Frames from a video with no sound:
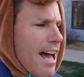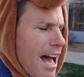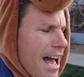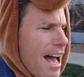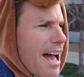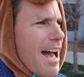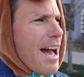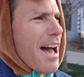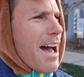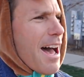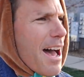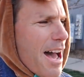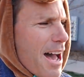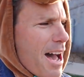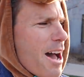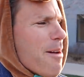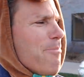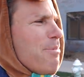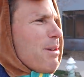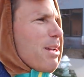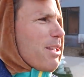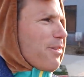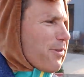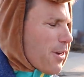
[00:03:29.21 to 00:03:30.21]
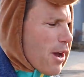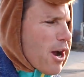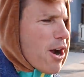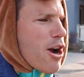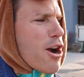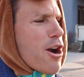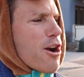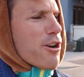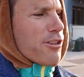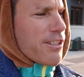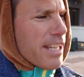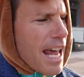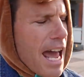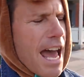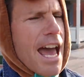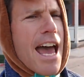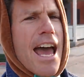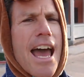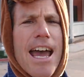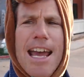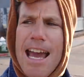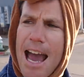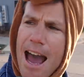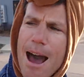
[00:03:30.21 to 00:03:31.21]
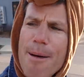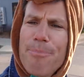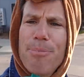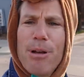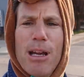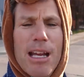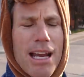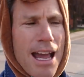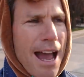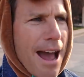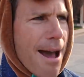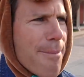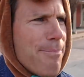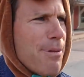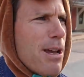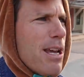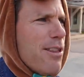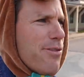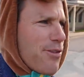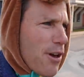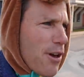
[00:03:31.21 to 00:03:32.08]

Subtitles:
Happy Thursday, happy, happy